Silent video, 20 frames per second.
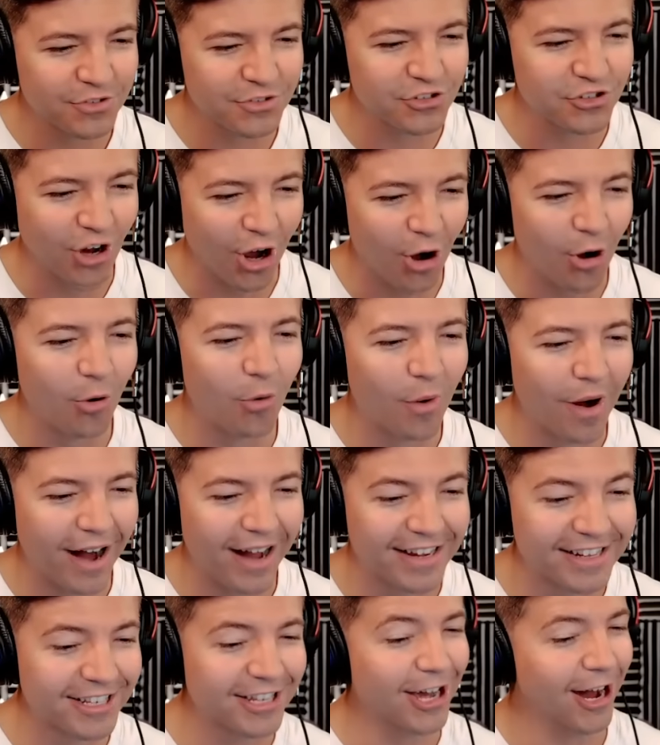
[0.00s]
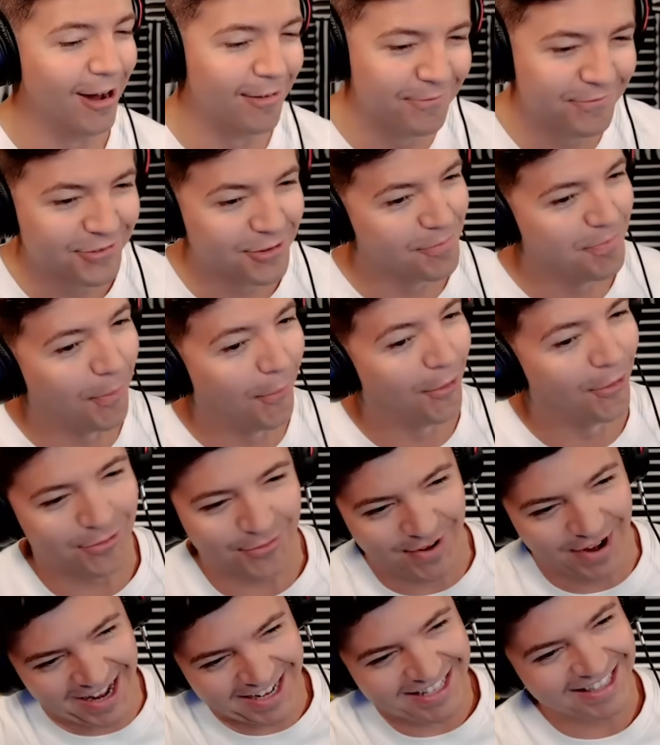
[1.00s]
so uncomfortable
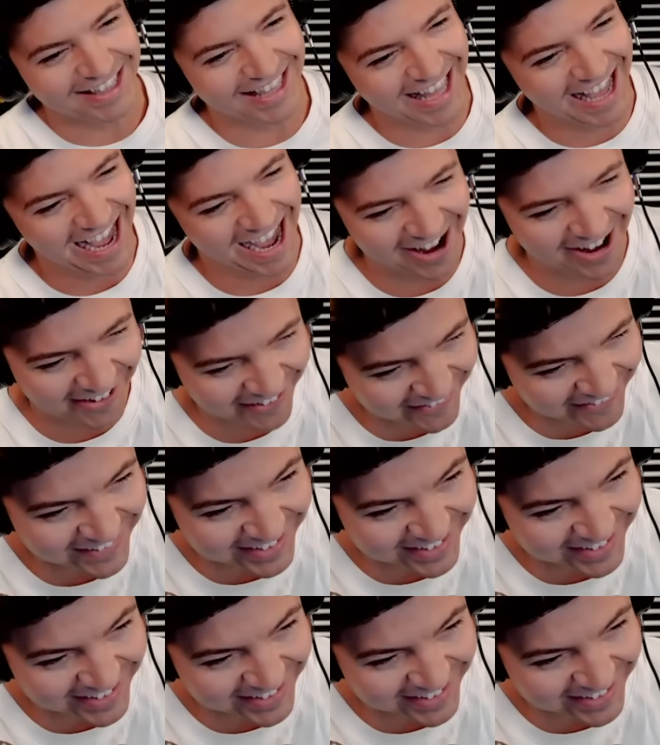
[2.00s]
right now.